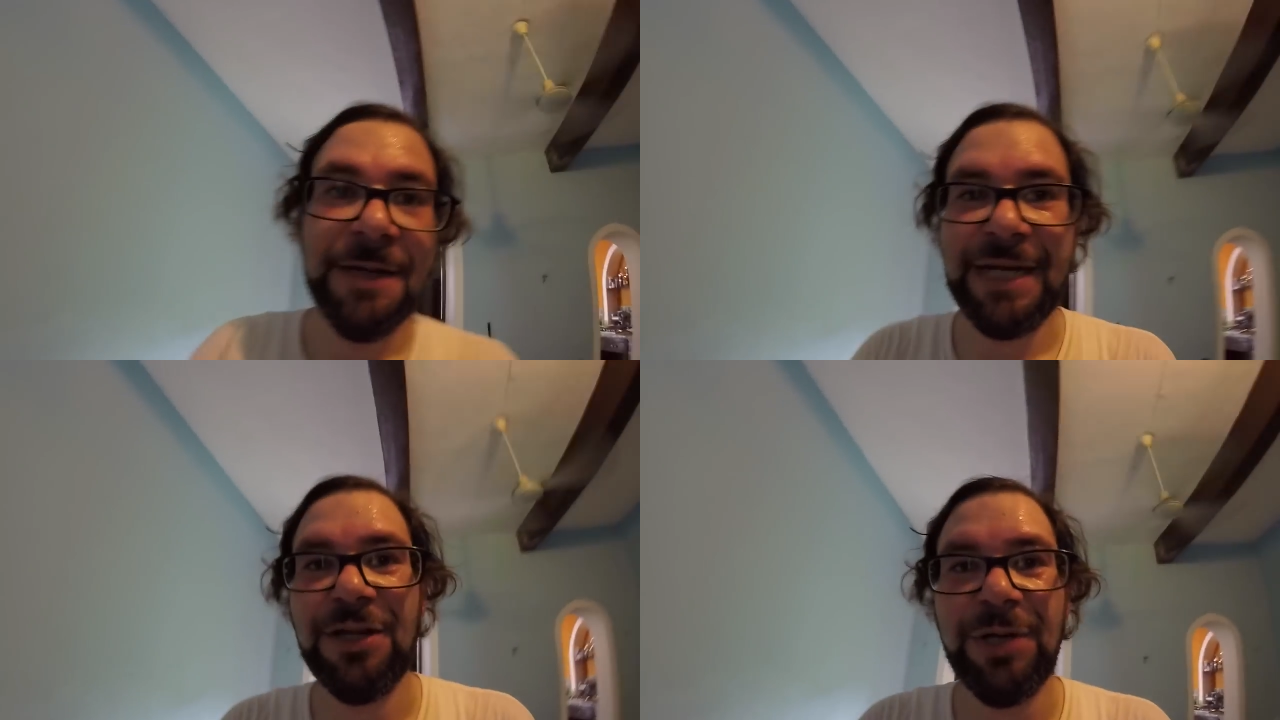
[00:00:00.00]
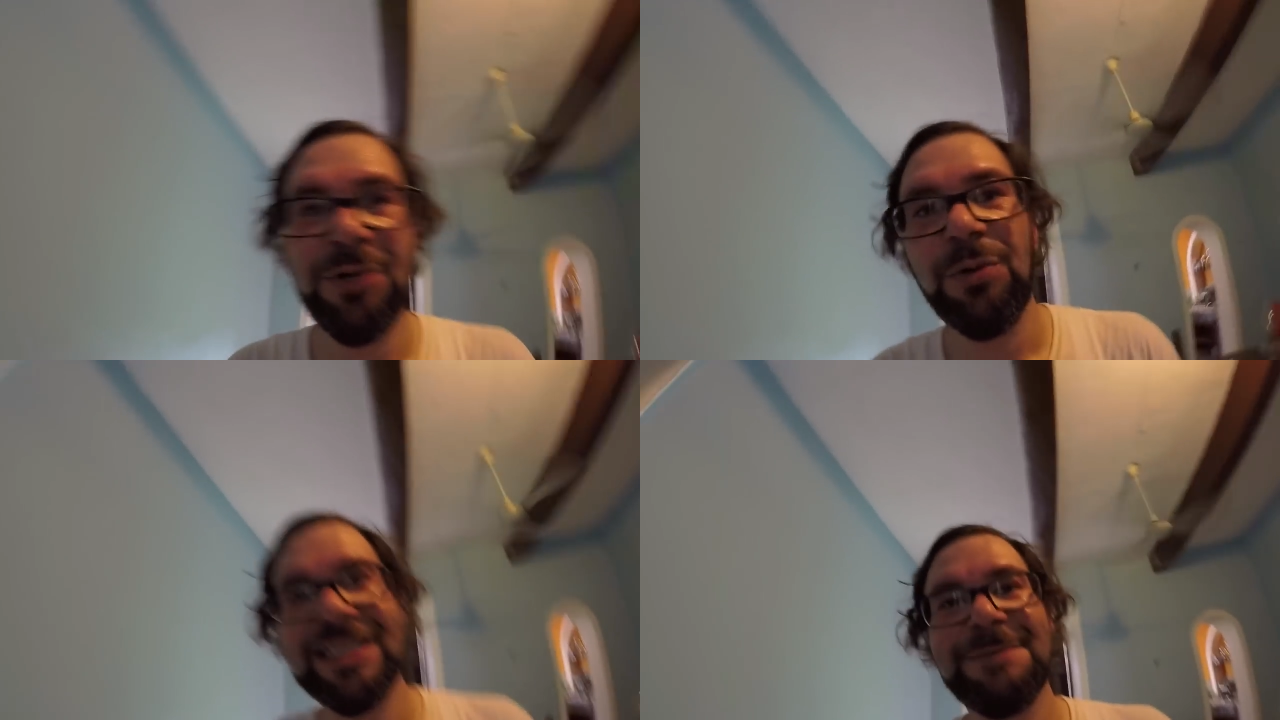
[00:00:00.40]
by the way,
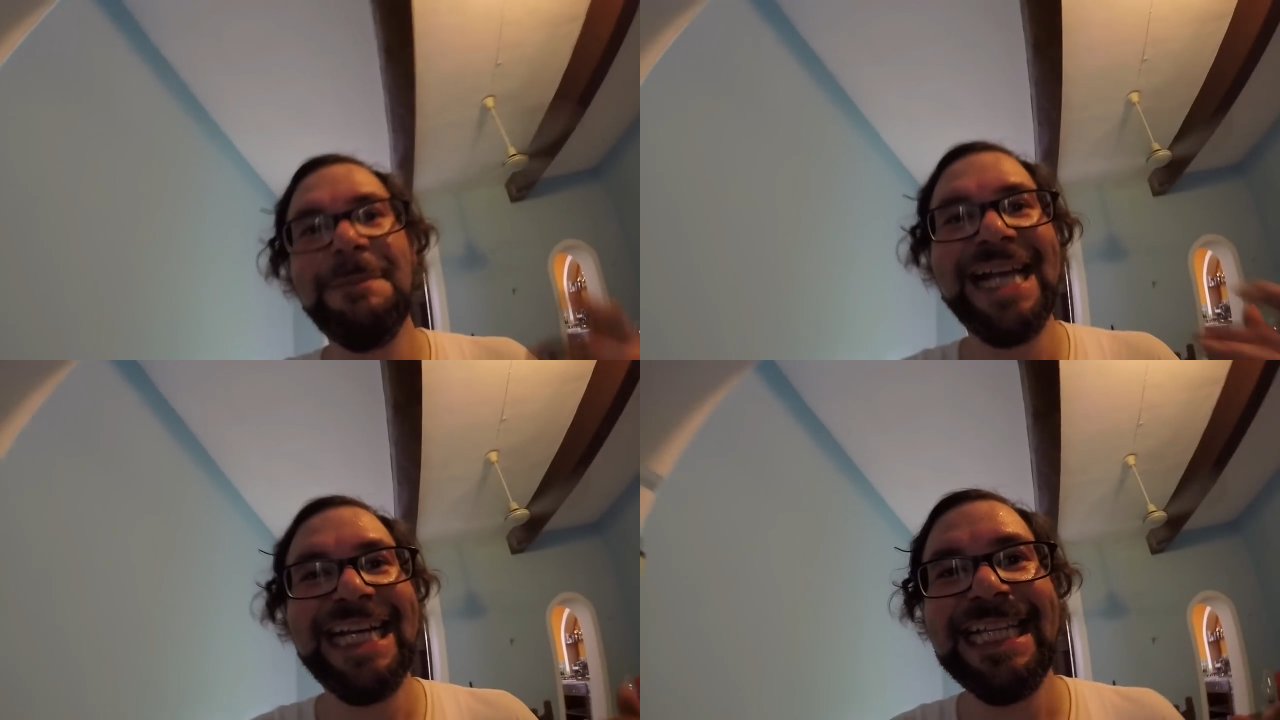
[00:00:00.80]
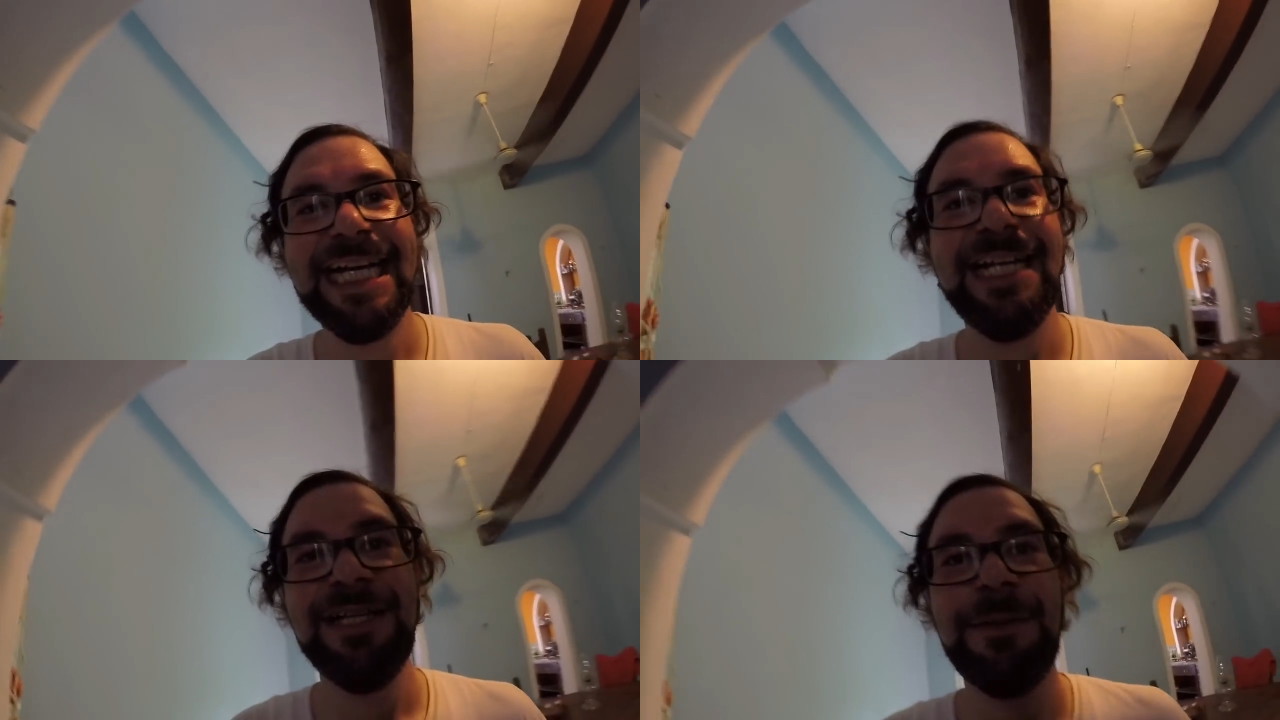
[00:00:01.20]
what does
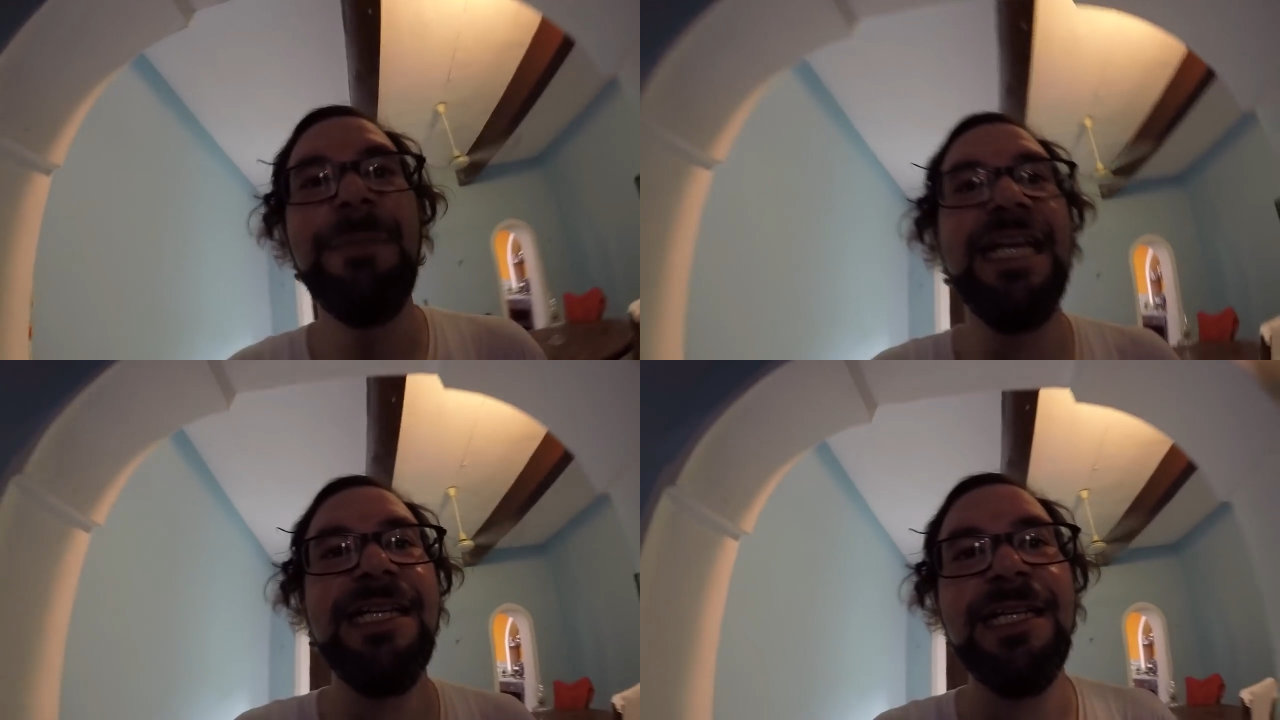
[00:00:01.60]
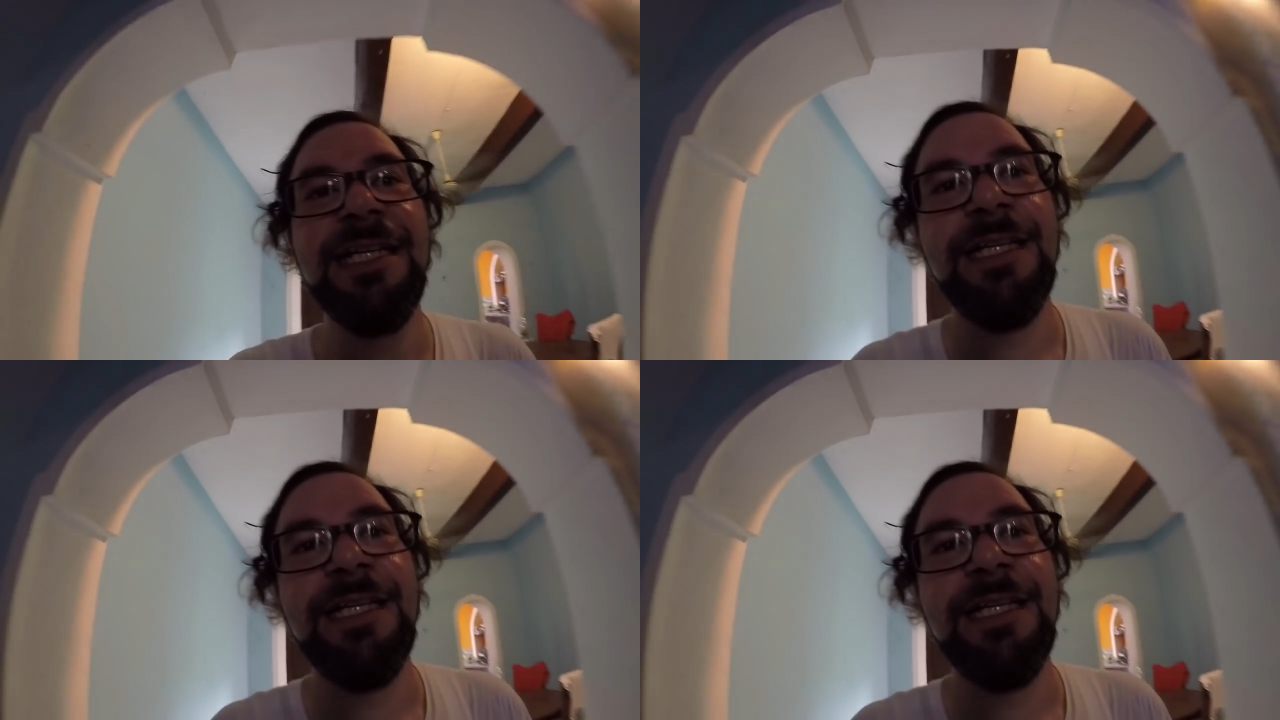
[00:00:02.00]
Merida mean?